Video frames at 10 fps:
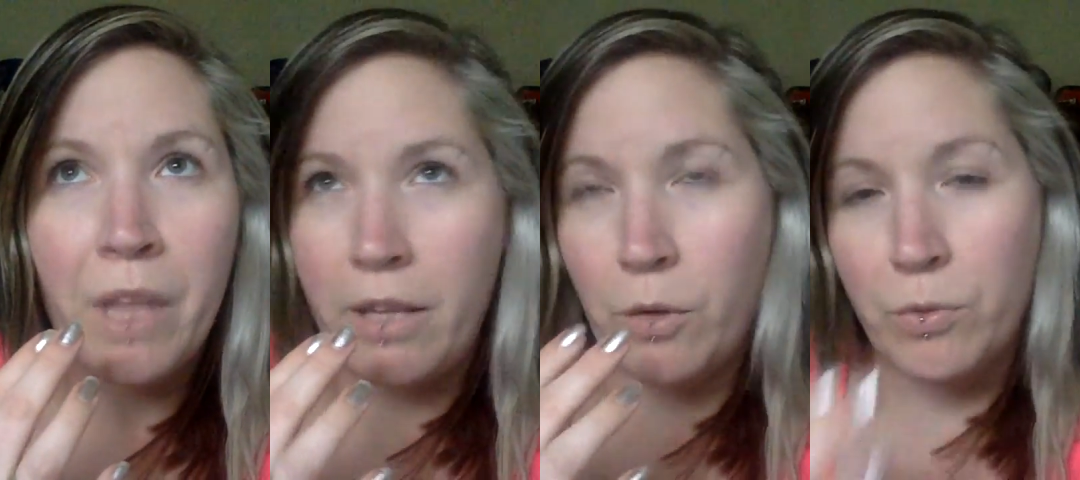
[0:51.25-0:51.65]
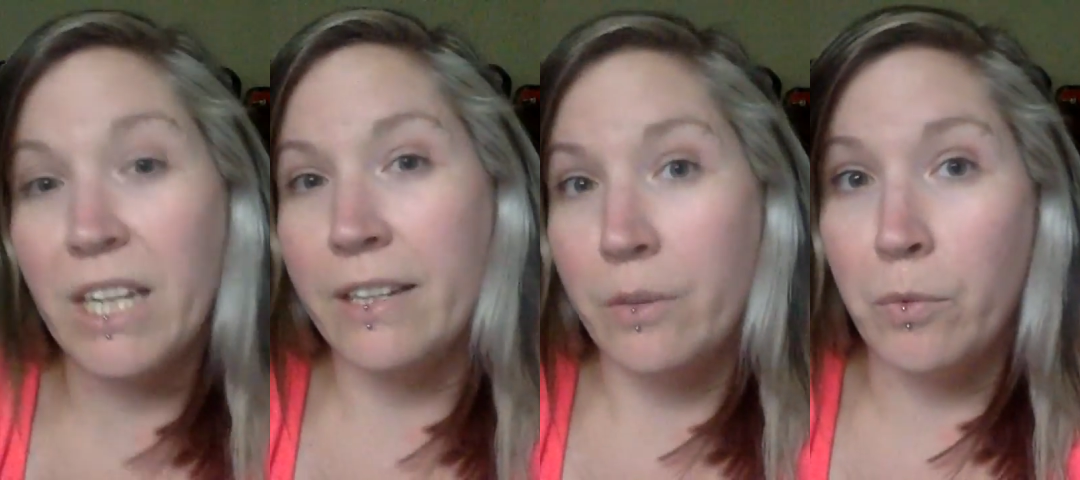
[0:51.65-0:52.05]
like
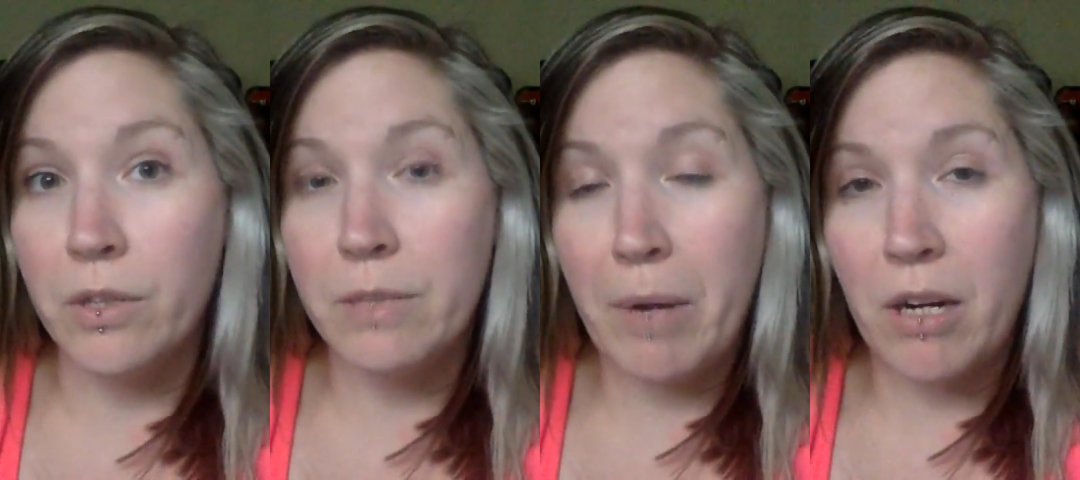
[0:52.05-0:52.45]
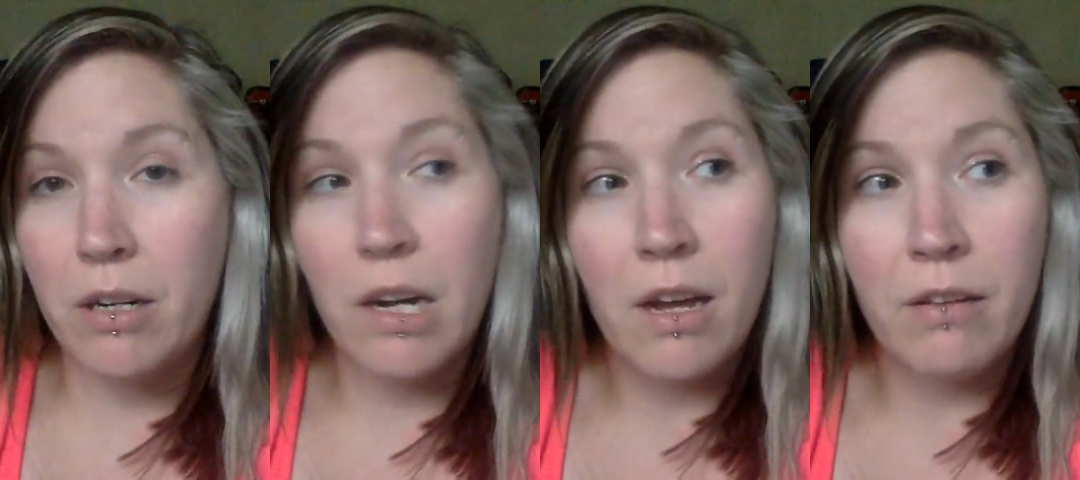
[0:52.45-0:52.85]
really the worst
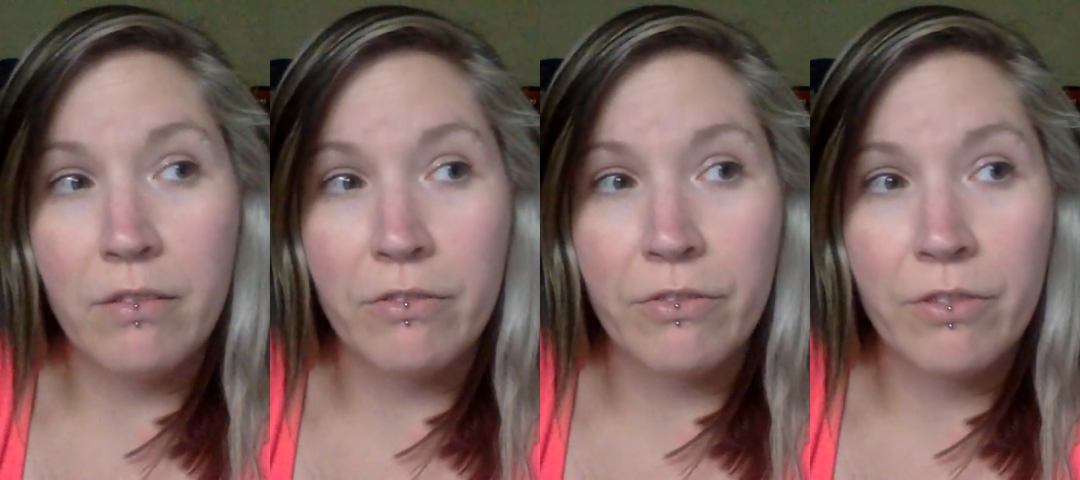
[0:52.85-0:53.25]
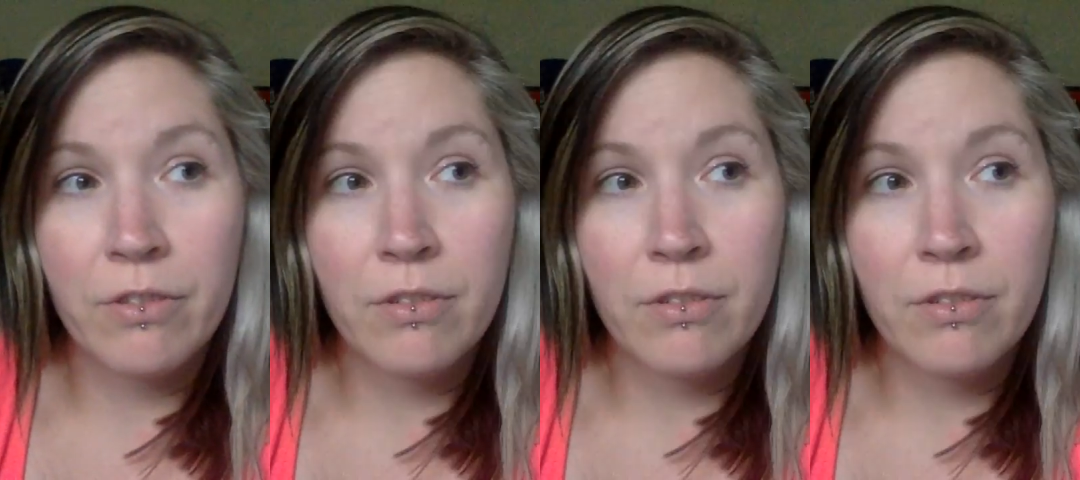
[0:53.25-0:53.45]
part of,